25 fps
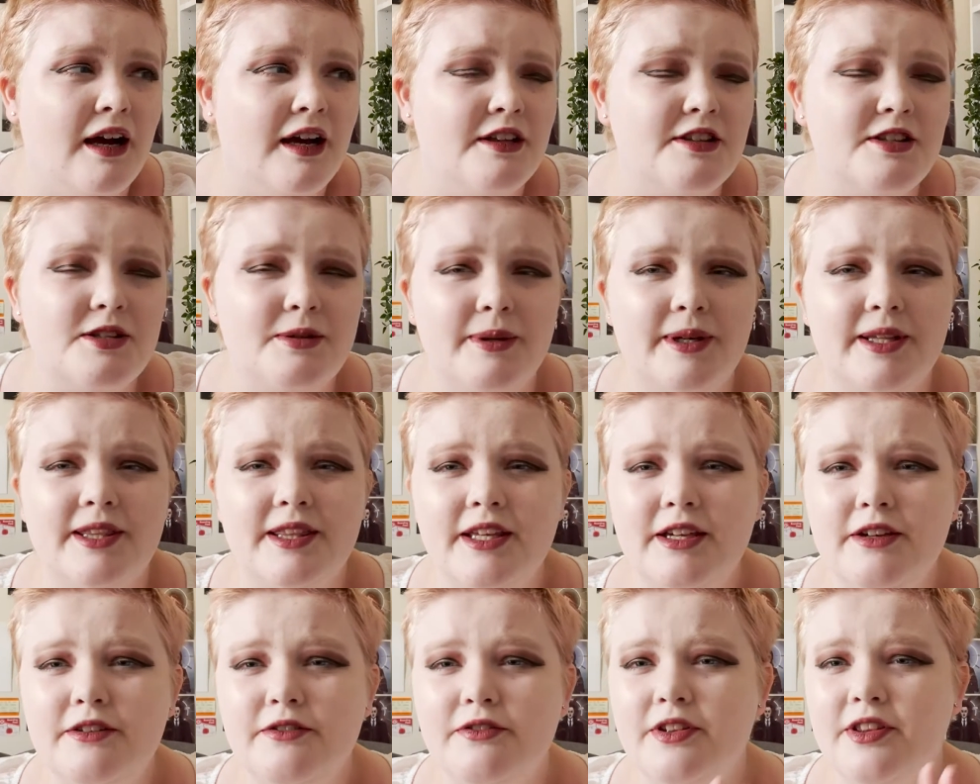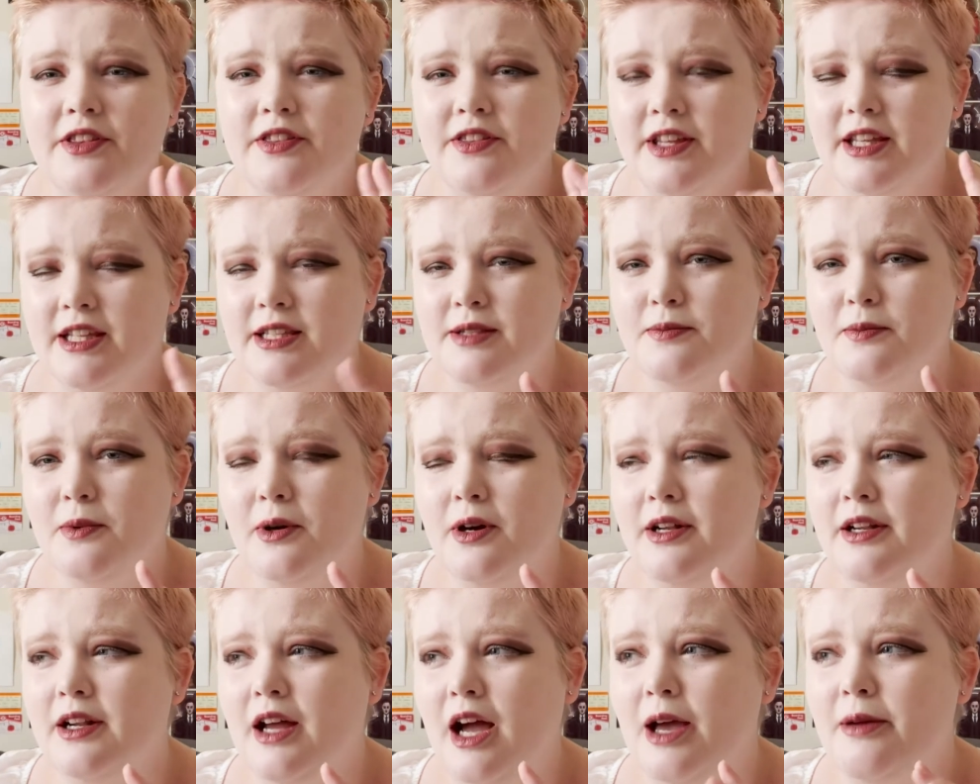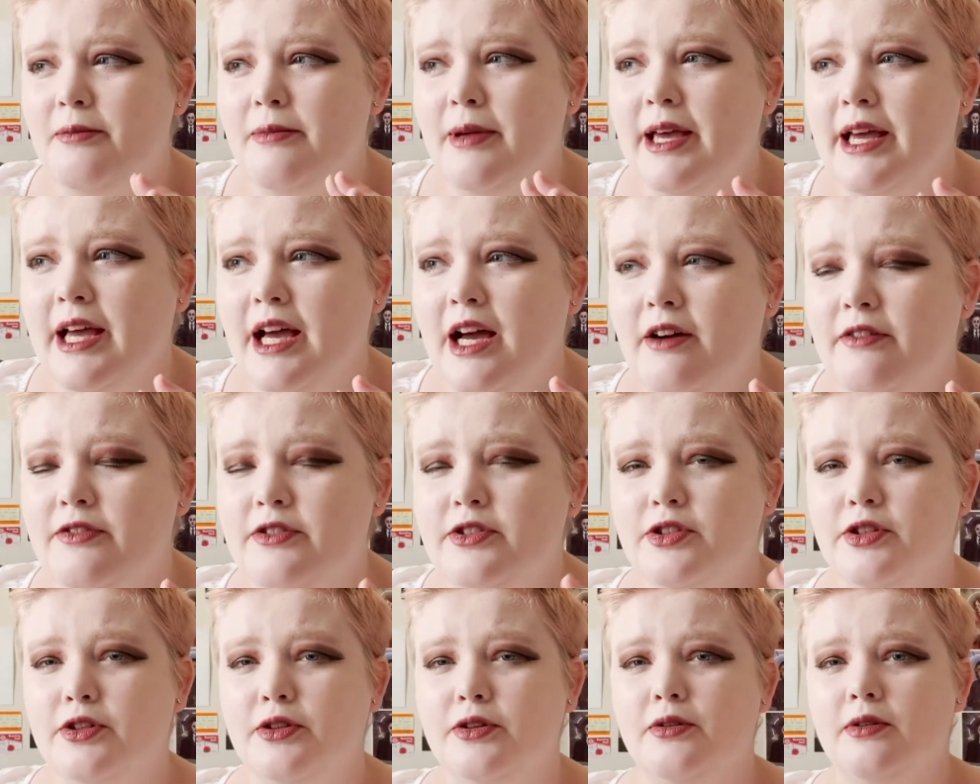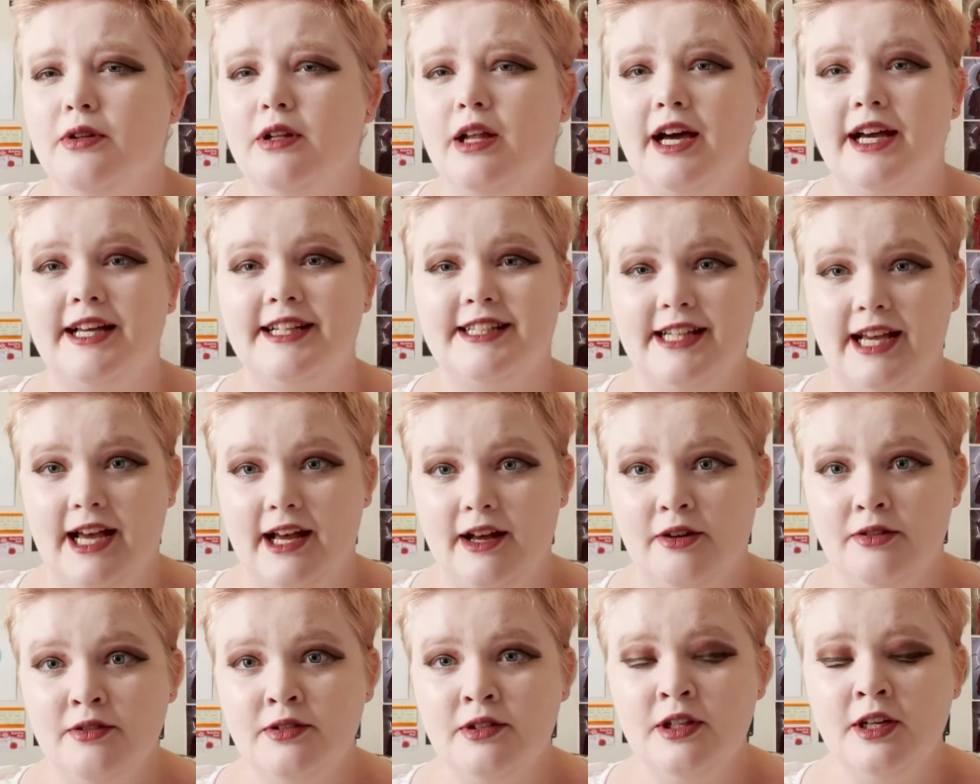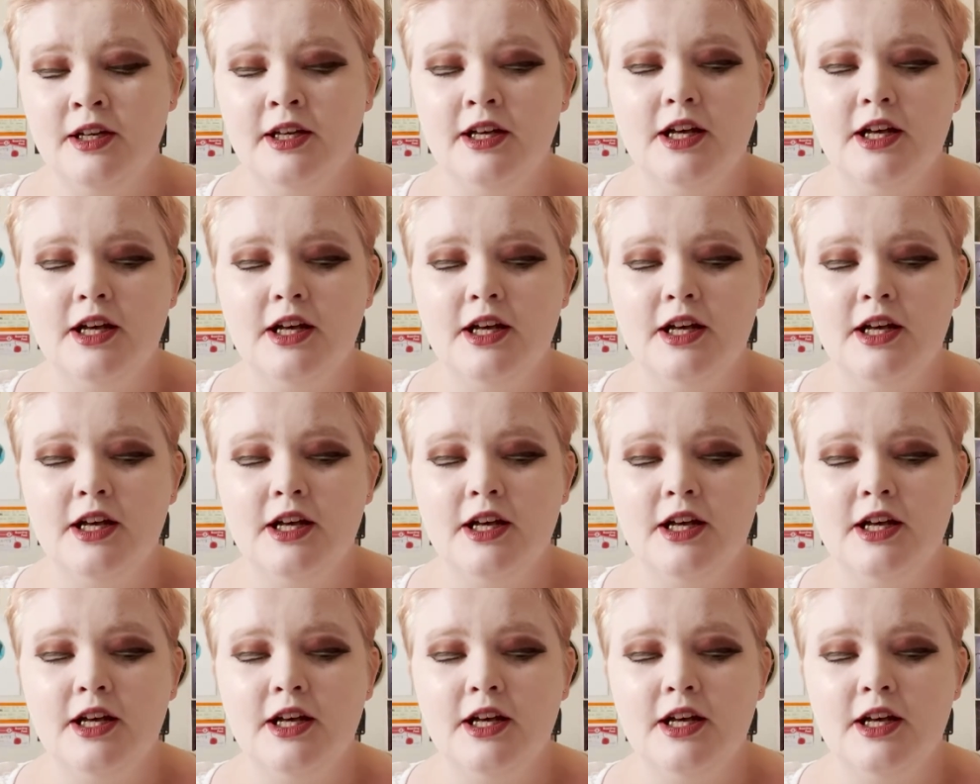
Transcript: So I think for this one I may have to lie down,